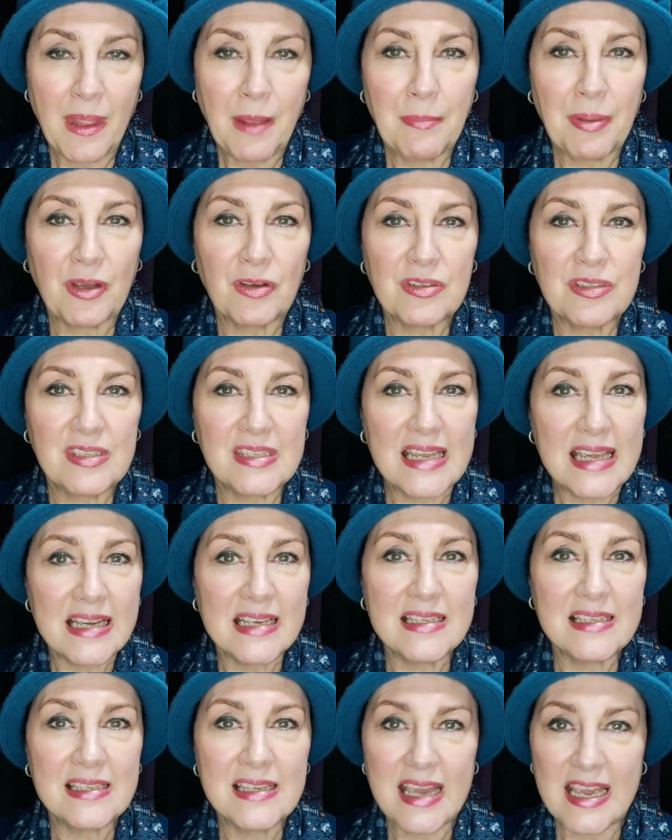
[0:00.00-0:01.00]
because
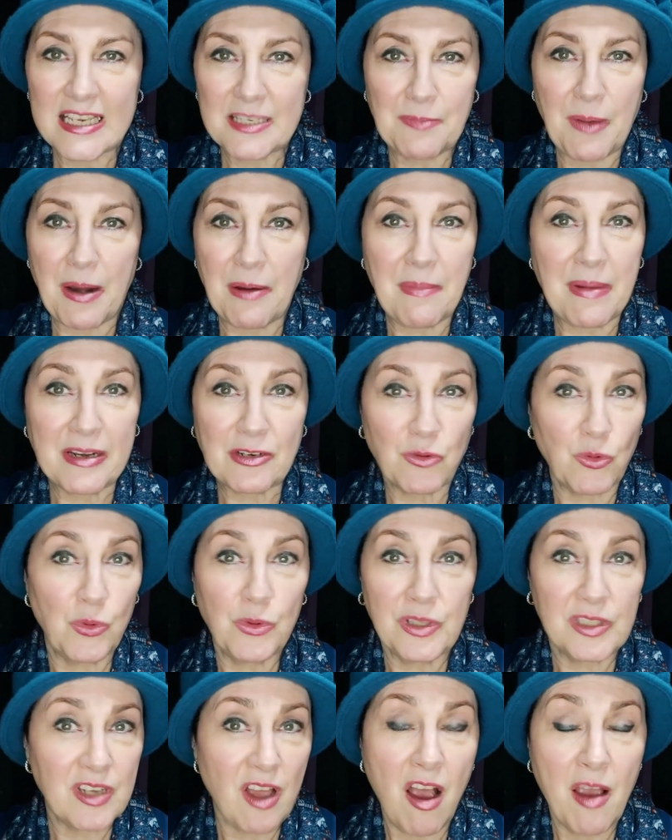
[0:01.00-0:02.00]
singers experiment all
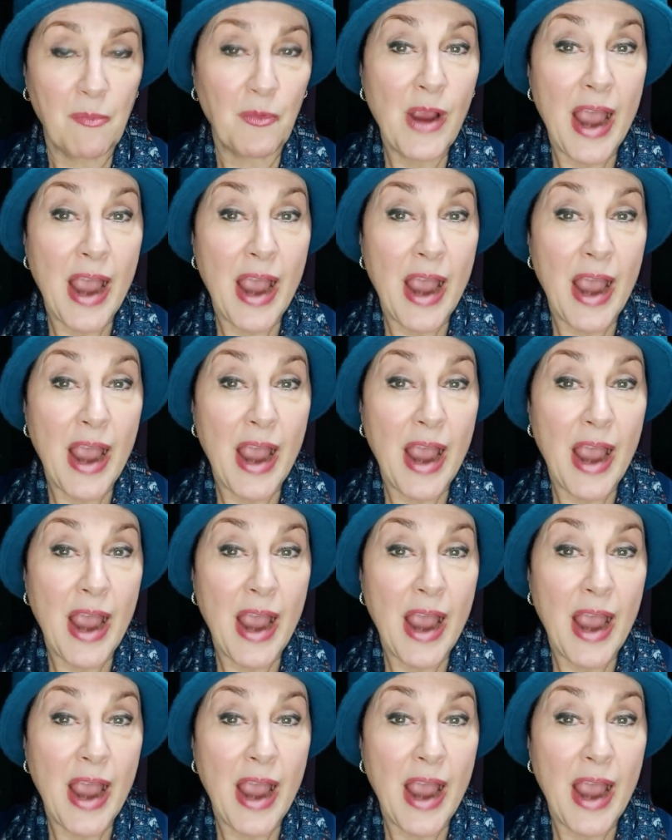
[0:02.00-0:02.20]
the time.